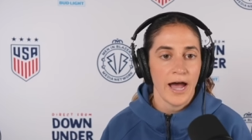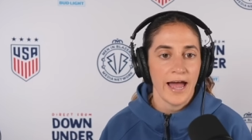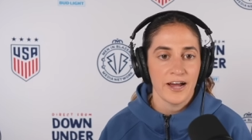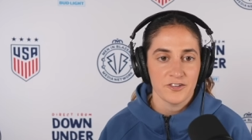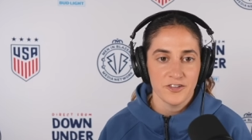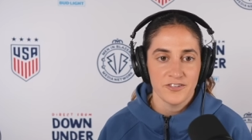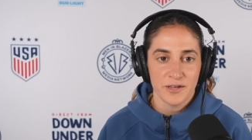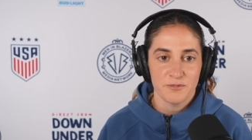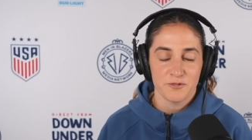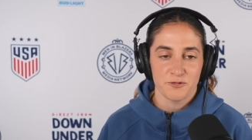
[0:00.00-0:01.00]
actually
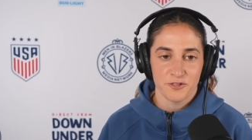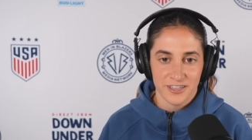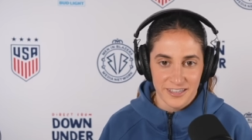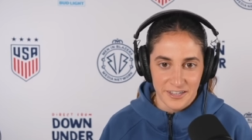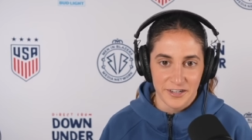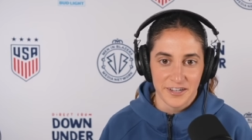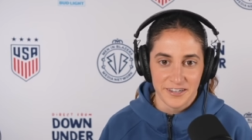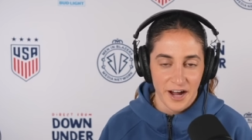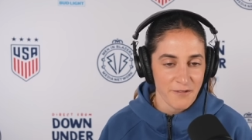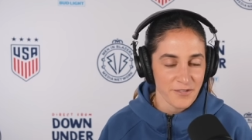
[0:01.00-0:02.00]
slept really good.
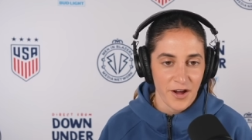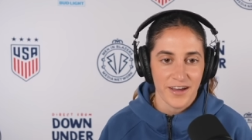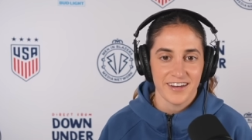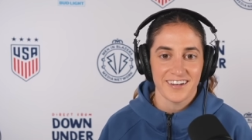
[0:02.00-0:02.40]
I'm not gonna.